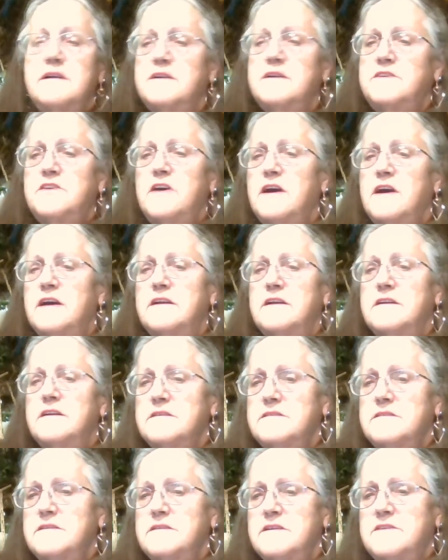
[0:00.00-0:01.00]
not your head,
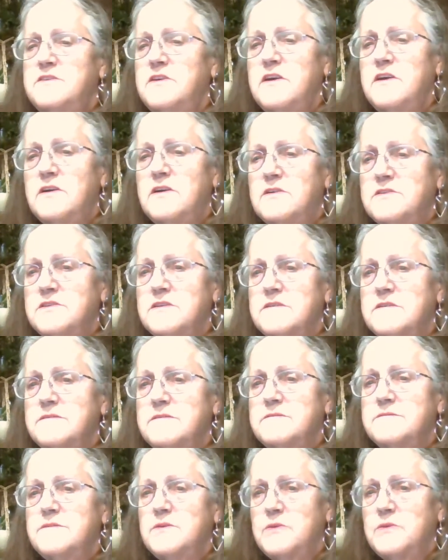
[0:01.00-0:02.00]
not your ears.
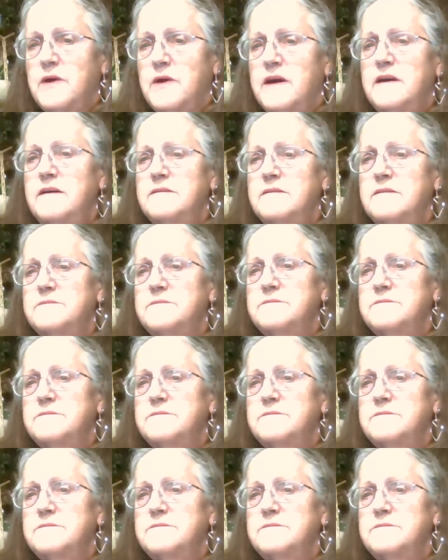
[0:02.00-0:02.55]
Okay?